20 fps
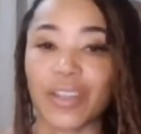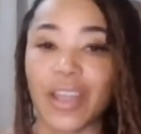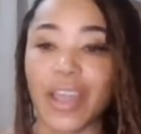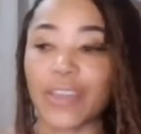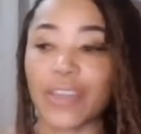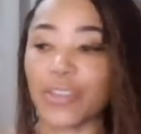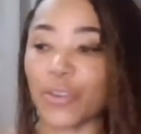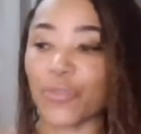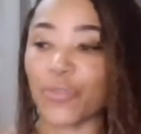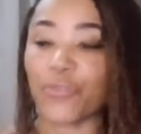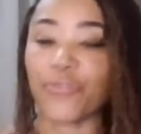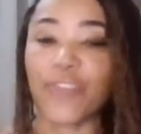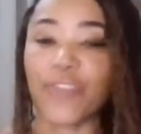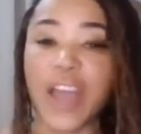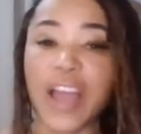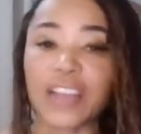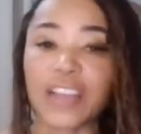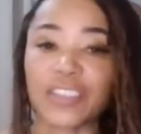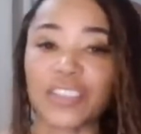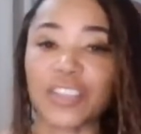and they're
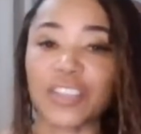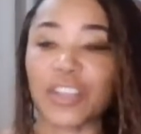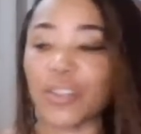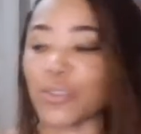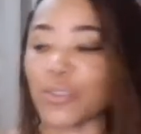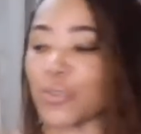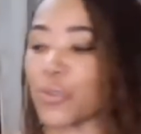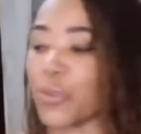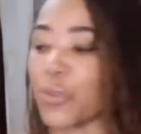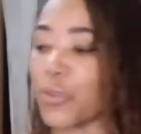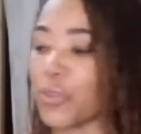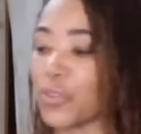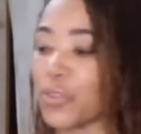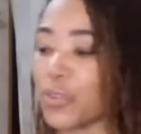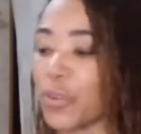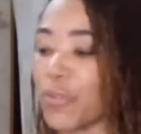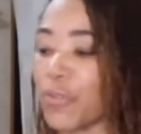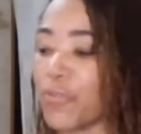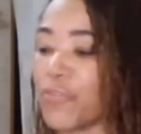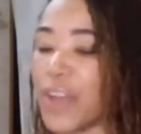fasting, they're
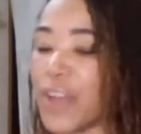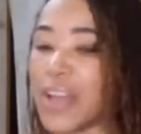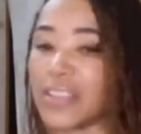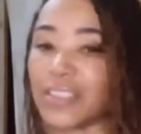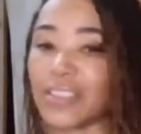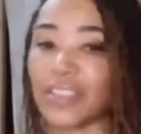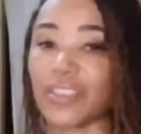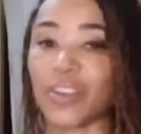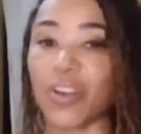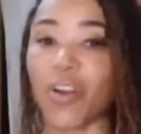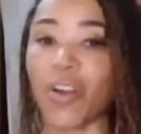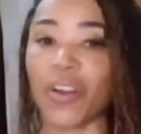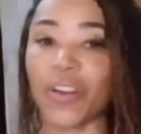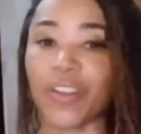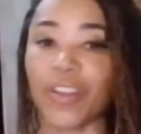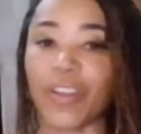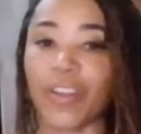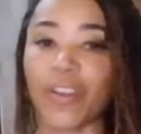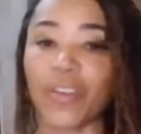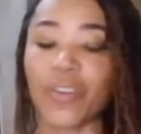doing fasted
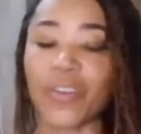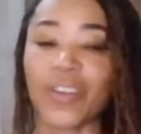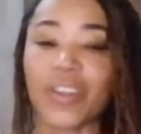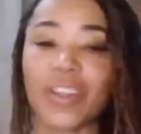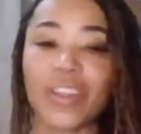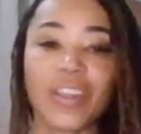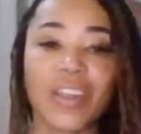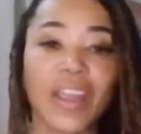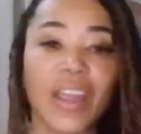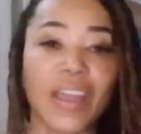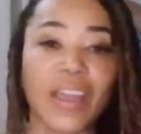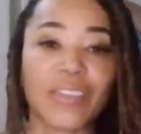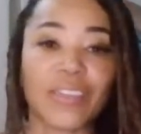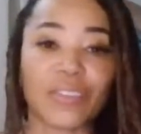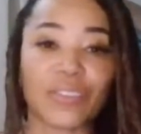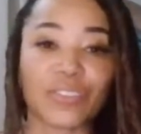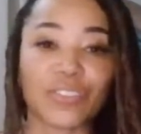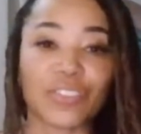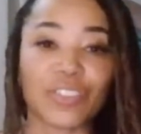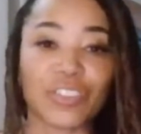cardio, and
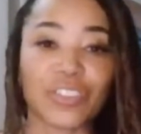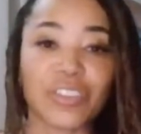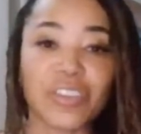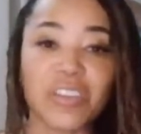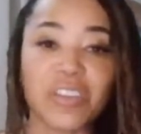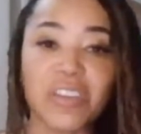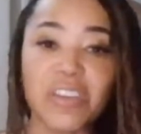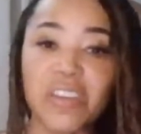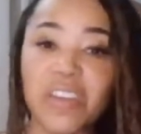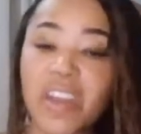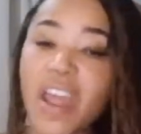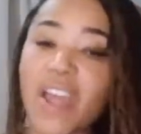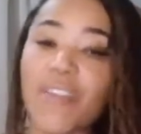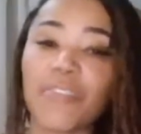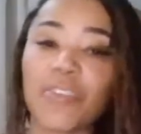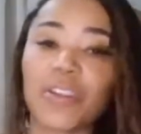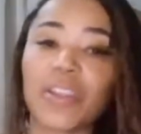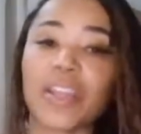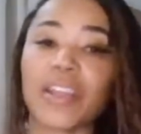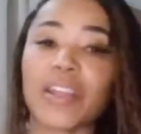they're just
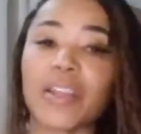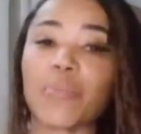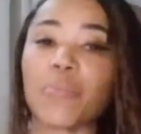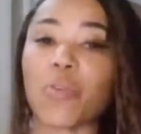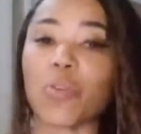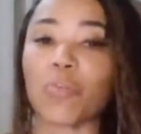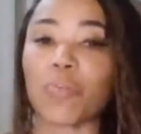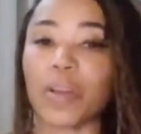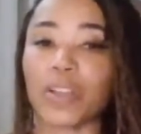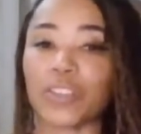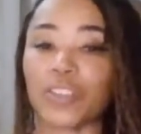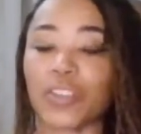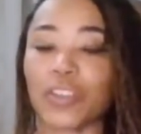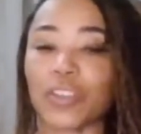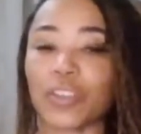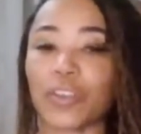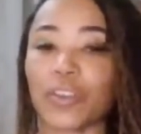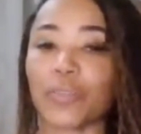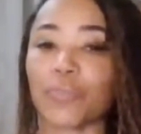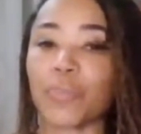never getting more
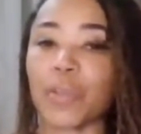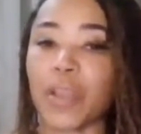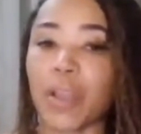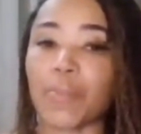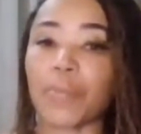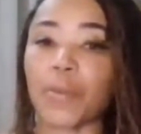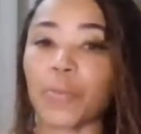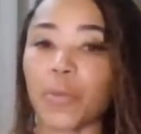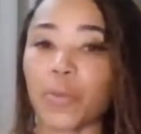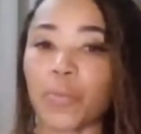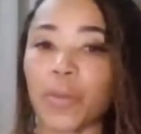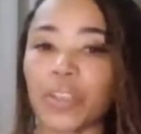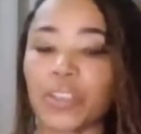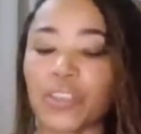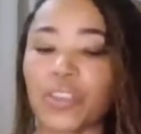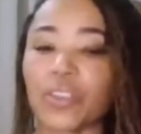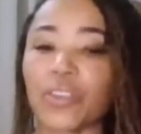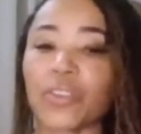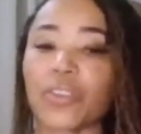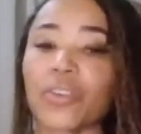muscular or becoming more
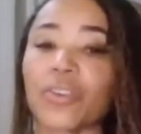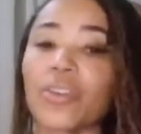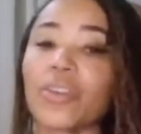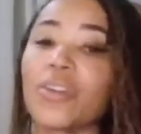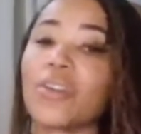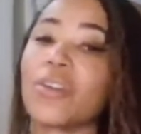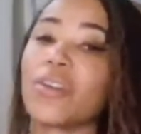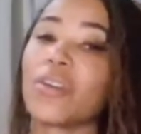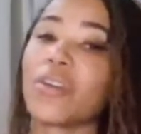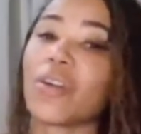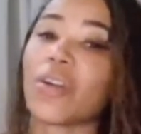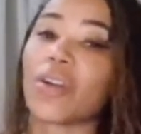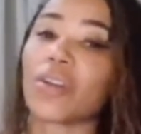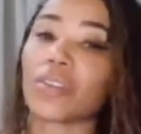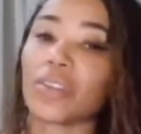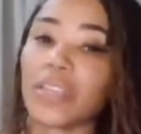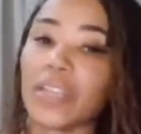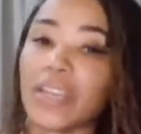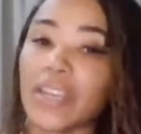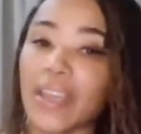muscular
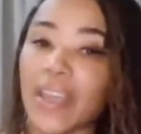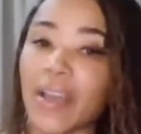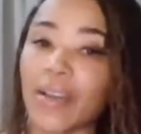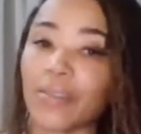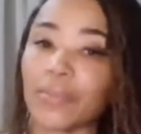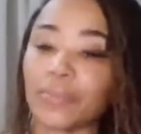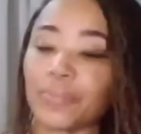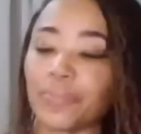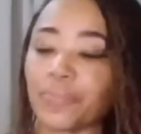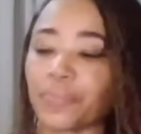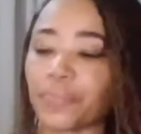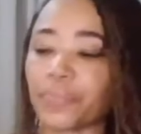or leaning out.